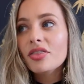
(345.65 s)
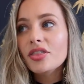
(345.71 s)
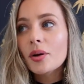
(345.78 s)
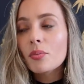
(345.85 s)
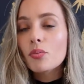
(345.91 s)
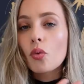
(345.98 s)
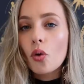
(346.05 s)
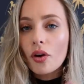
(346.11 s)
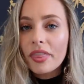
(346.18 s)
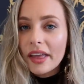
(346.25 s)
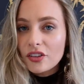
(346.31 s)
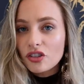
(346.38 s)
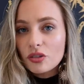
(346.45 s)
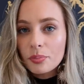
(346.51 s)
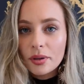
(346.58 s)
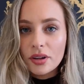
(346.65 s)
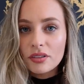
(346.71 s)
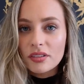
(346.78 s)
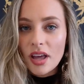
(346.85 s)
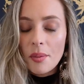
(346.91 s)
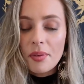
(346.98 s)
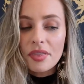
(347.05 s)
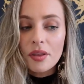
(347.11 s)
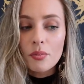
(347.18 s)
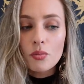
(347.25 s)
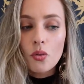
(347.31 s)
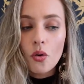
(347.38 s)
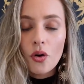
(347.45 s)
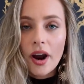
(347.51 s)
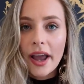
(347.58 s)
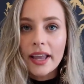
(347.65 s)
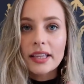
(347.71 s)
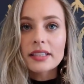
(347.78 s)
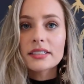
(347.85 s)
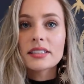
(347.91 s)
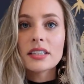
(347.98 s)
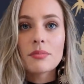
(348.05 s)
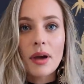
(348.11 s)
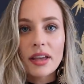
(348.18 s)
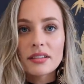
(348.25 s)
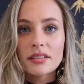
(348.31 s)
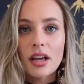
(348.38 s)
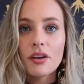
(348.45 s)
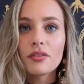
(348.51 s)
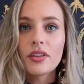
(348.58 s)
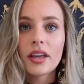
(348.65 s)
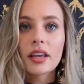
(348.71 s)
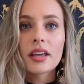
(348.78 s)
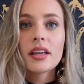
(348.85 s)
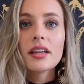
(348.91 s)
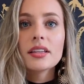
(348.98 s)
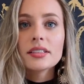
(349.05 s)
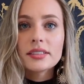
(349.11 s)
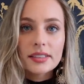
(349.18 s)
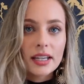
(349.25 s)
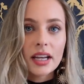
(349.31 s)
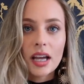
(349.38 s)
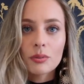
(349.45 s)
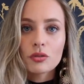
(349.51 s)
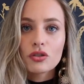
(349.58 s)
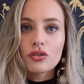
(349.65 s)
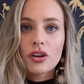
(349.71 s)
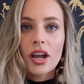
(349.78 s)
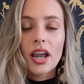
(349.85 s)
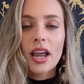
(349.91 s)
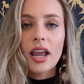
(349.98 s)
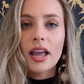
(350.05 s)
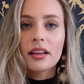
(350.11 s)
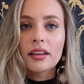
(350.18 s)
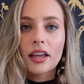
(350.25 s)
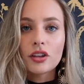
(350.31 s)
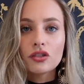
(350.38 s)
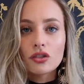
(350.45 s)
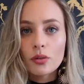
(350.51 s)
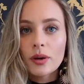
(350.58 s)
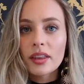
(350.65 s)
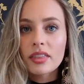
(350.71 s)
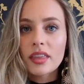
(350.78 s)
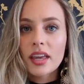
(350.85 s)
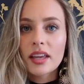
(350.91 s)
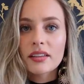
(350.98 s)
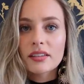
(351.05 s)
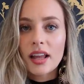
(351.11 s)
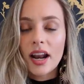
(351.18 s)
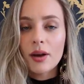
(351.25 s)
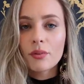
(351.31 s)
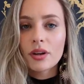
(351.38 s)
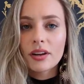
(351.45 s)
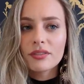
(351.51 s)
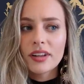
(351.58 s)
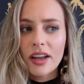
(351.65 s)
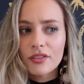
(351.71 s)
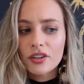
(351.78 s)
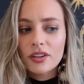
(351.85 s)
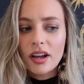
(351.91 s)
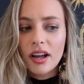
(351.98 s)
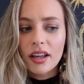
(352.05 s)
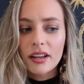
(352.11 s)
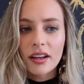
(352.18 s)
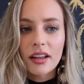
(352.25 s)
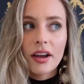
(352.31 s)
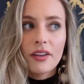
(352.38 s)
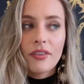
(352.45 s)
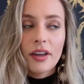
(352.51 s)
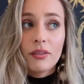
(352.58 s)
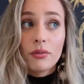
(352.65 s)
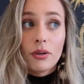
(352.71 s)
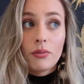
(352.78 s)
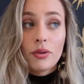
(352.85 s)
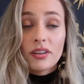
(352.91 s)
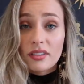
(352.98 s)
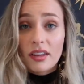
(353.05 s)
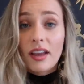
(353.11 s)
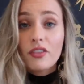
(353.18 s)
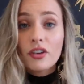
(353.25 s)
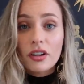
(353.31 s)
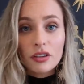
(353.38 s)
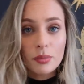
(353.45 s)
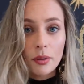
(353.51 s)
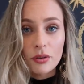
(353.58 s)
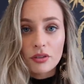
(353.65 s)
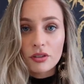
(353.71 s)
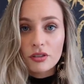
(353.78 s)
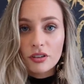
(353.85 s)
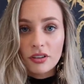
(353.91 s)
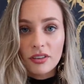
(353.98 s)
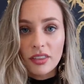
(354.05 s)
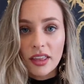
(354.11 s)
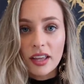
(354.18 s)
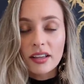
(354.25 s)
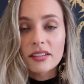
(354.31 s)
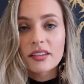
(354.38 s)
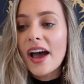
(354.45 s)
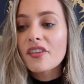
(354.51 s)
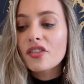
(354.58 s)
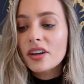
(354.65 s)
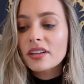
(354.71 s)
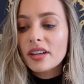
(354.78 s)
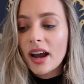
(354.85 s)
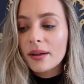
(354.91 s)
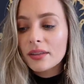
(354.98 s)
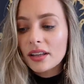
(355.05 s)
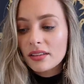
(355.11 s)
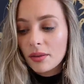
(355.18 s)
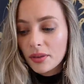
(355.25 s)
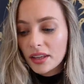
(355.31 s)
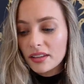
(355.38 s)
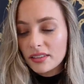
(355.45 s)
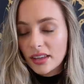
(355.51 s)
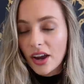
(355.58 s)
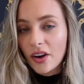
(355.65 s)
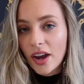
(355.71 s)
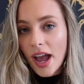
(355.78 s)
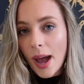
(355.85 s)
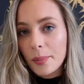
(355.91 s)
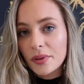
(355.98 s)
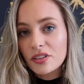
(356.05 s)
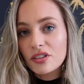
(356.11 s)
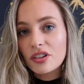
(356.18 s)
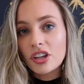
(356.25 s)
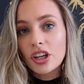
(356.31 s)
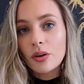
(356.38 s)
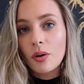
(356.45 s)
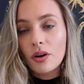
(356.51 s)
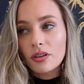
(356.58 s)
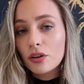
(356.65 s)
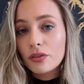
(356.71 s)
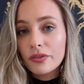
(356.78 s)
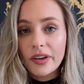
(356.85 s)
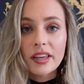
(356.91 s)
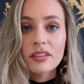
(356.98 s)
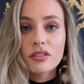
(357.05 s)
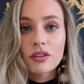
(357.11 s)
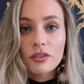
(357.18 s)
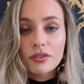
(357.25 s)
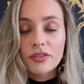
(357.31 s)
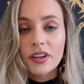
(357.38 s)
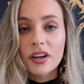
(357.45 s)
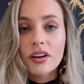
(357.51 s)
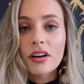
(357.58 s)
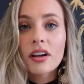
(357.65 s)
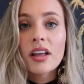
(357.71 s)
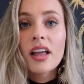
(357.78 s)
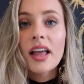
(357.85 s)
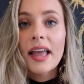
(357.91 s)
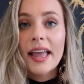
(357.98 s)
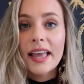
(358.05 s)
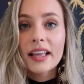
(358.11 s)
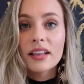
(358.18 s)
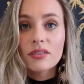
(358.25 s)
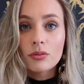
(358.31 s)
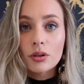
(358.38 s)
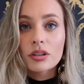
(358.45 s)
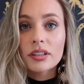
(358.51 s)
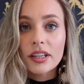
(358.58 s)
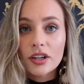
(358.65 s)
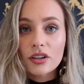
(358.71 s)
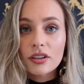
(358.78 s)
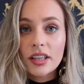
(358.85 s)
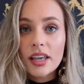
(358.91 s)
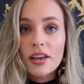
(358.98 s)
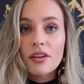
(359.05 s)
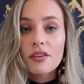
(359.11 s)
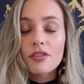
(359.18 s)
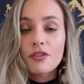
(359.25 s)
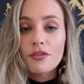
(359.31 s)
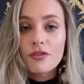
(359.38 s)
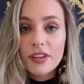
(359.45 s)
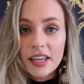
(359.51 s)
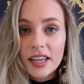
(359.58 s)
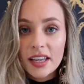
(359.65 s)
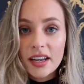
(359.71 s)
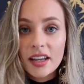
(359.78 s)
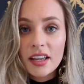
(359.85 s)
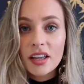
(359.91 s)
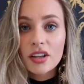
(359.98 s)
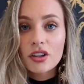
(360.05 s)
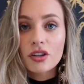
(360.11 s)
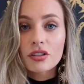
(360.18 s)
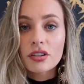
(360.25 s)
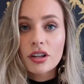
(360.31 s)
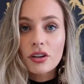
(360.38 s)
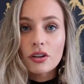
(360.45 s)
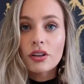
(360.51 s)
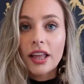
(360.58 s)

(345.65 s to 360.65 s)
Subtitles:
the more that just builds up and the more I can see myself like sitting up straight and like doing things that I would have never done if I was never exposed to certain things. Every time that something scary happens to you or you face your fear, it will literally feed your little